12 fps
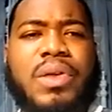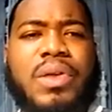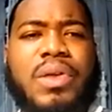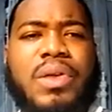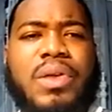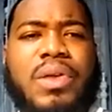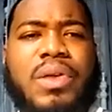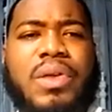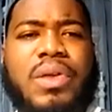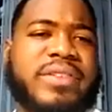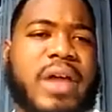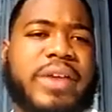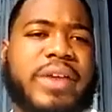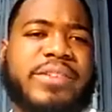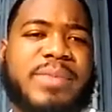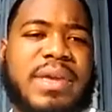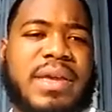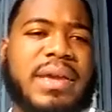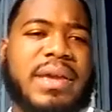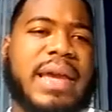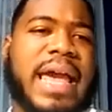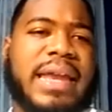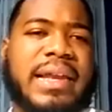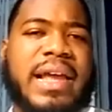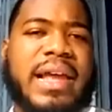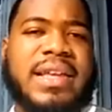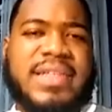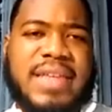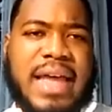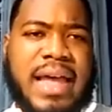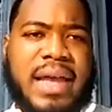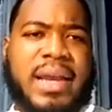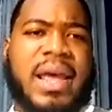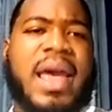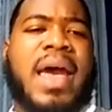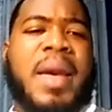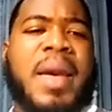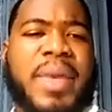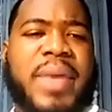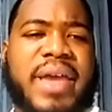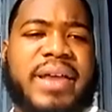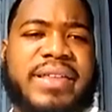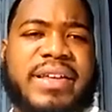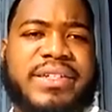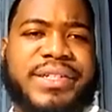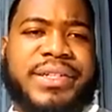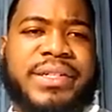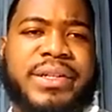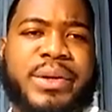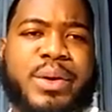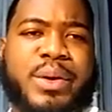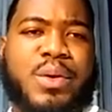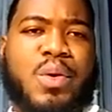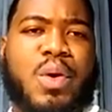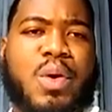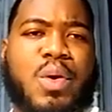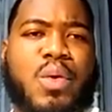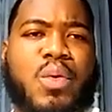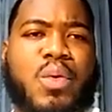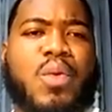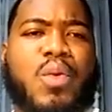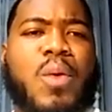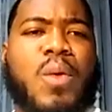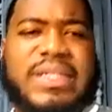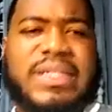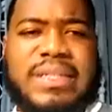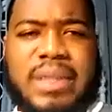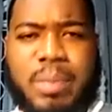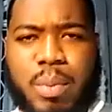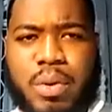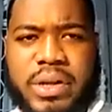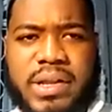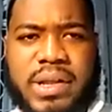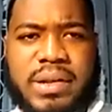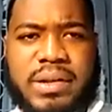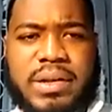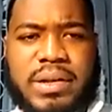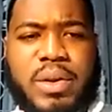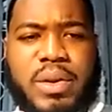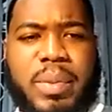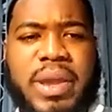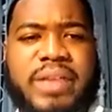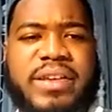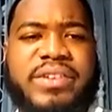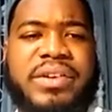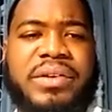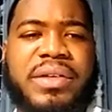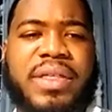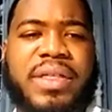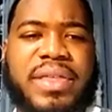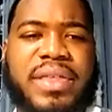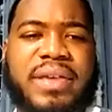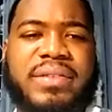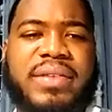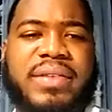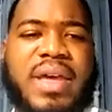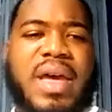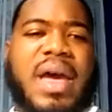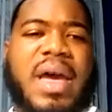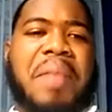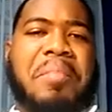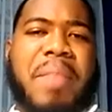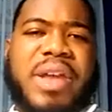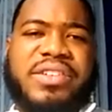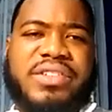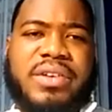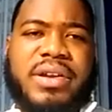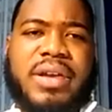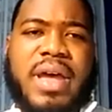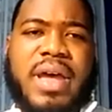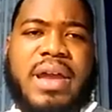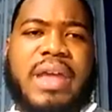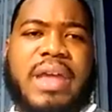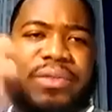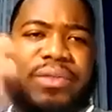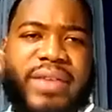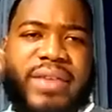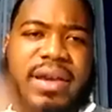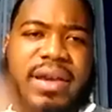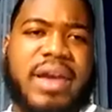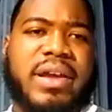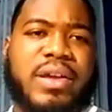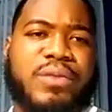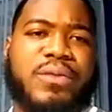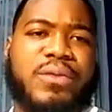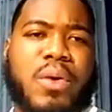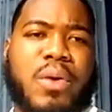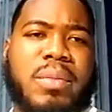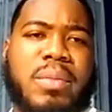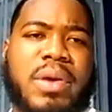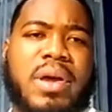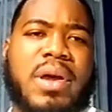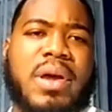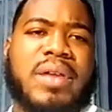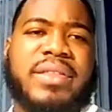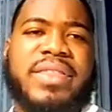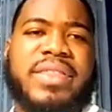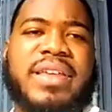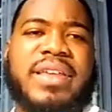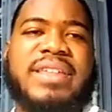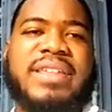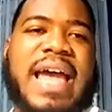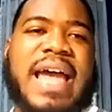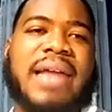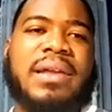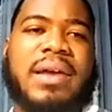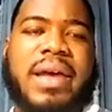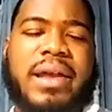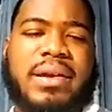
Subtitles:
read how the stock is being analyzed and paying attention to what's important, you know, paying attention to the things mentioned, and I use that to kind of inform the things I look at